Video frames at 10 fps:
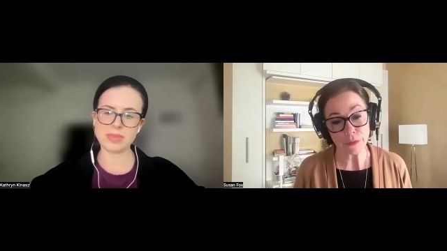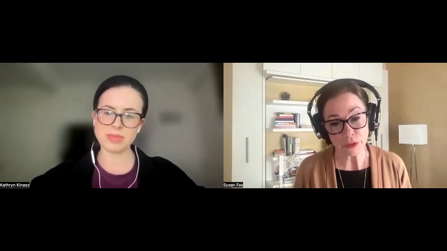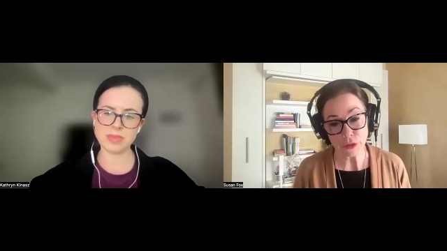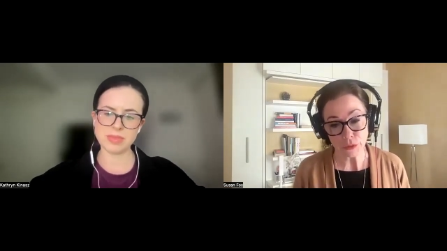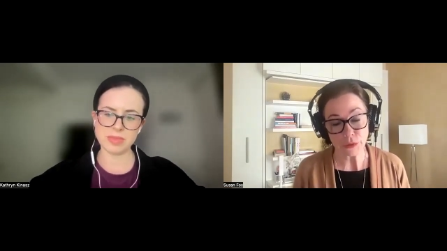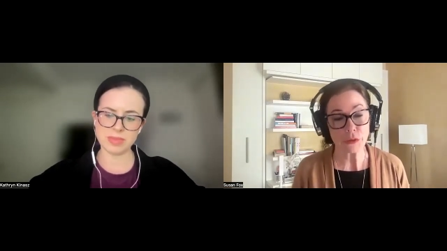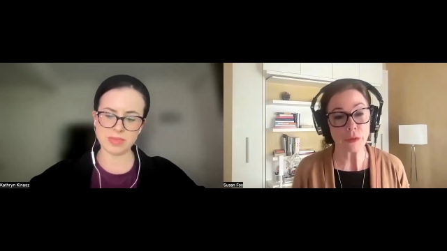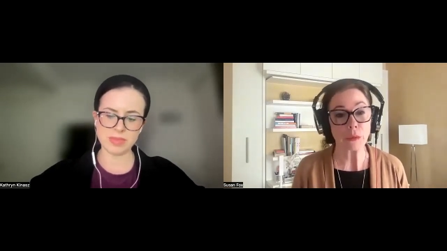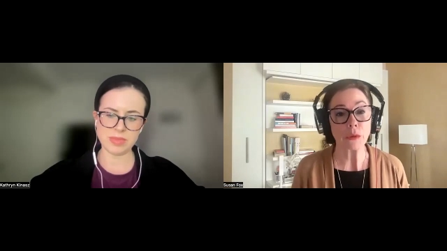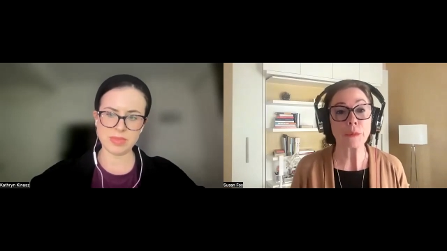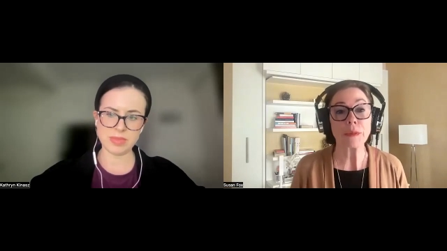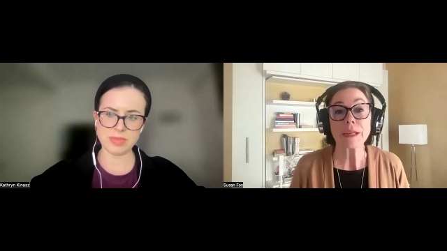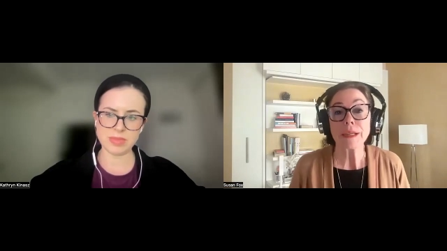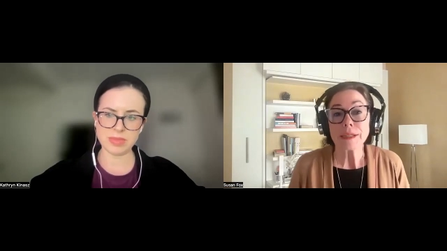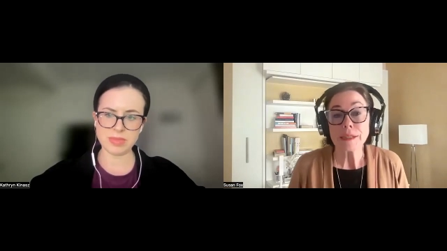Speaker 1: know if concern is the right word, but,
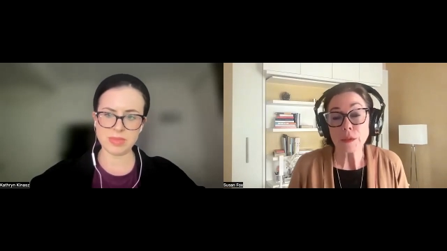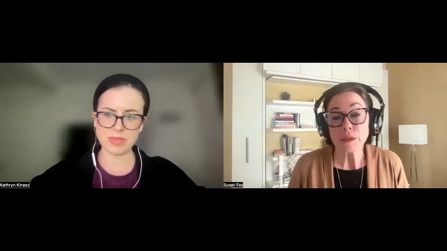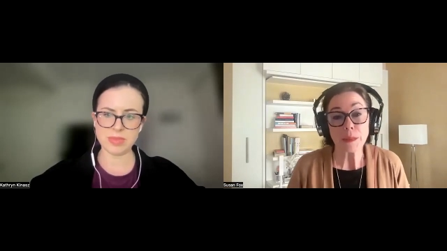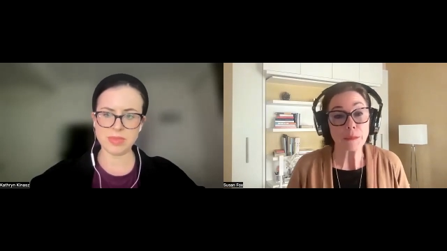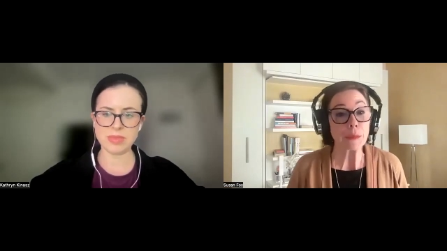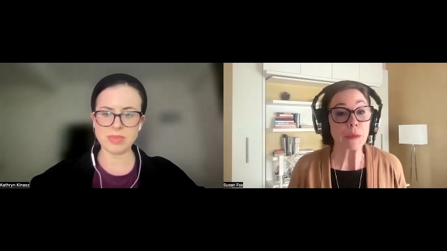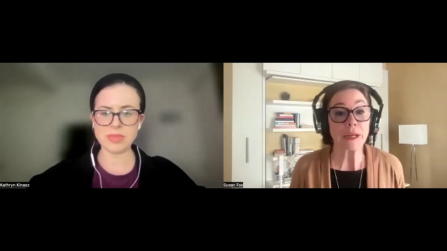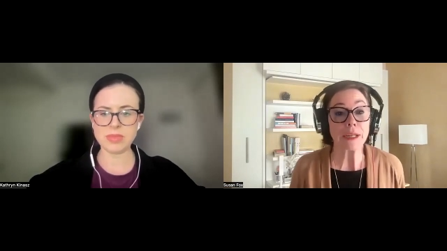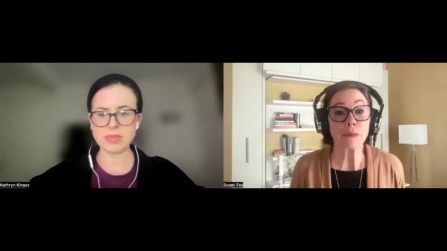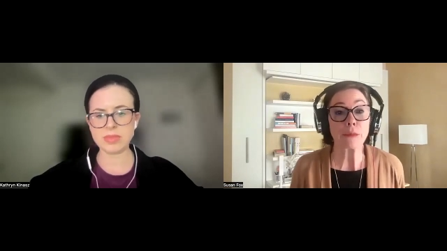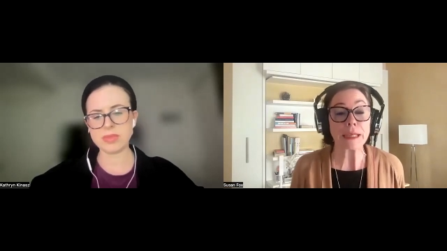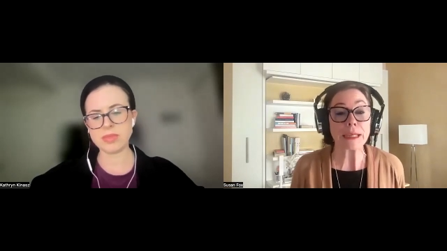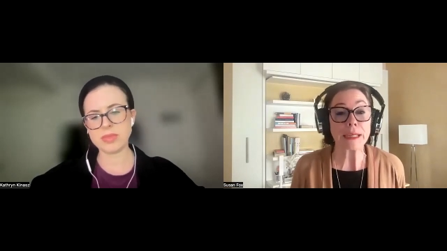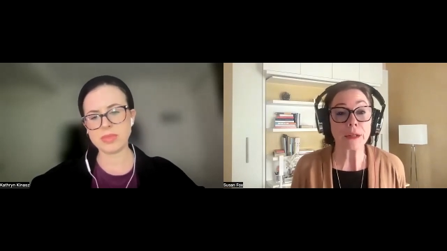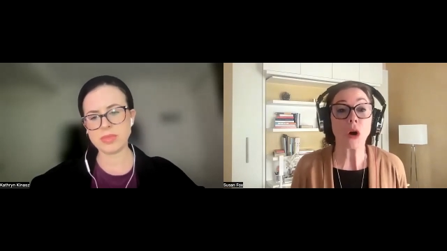you know, some people kind of
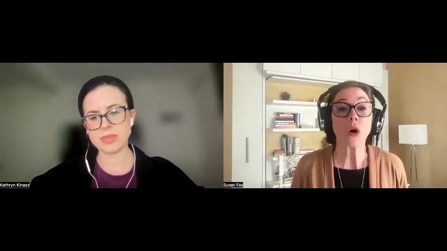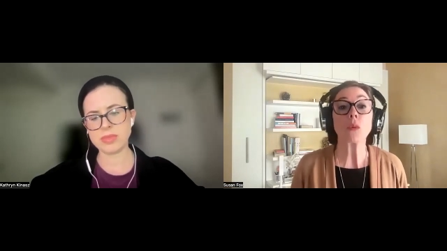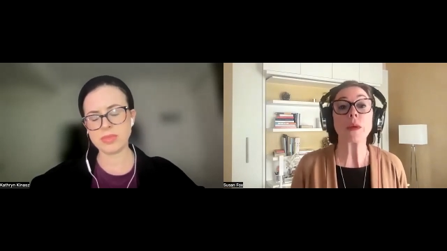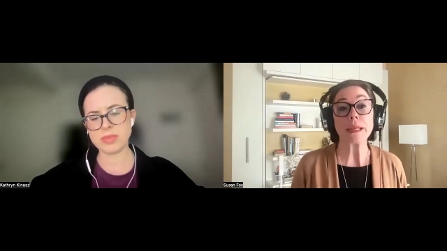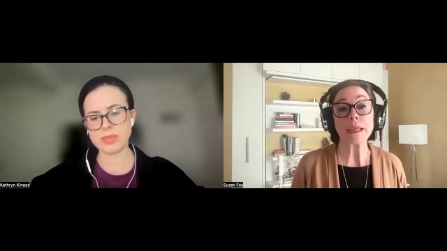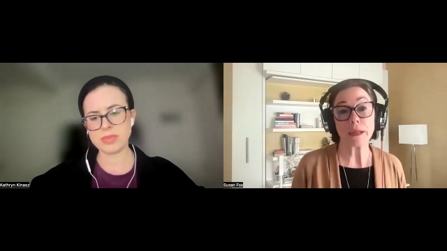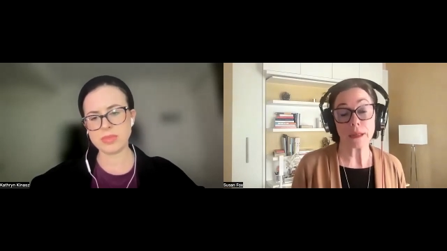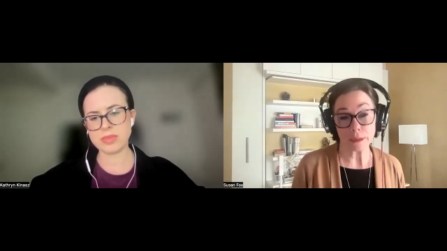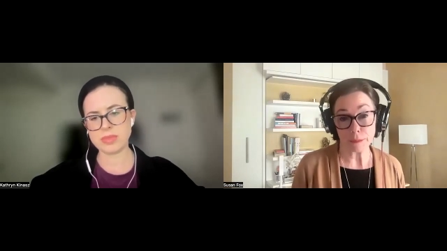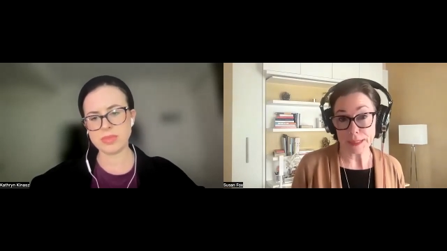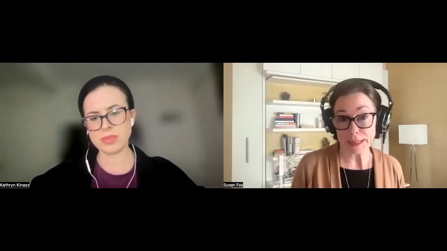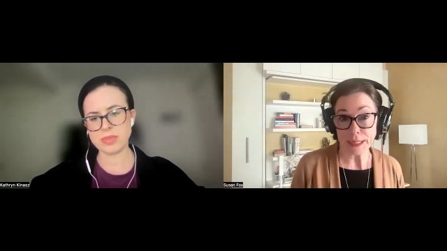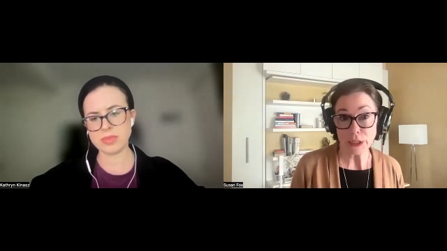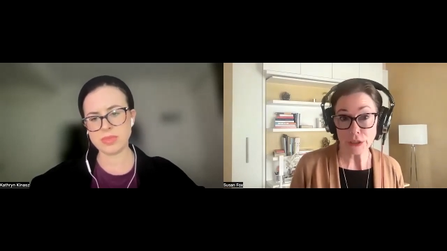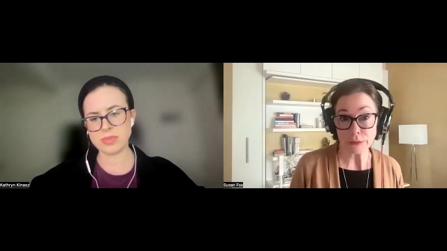begin already on a
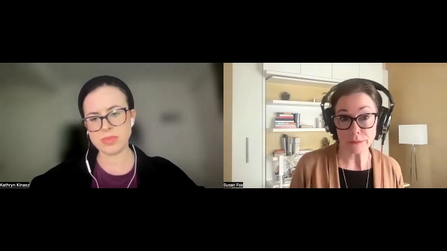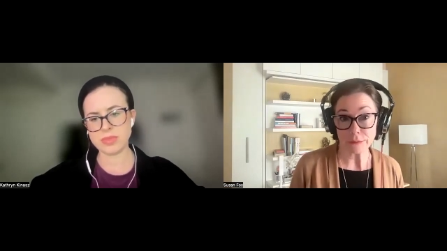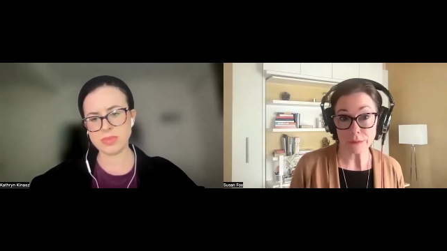medication.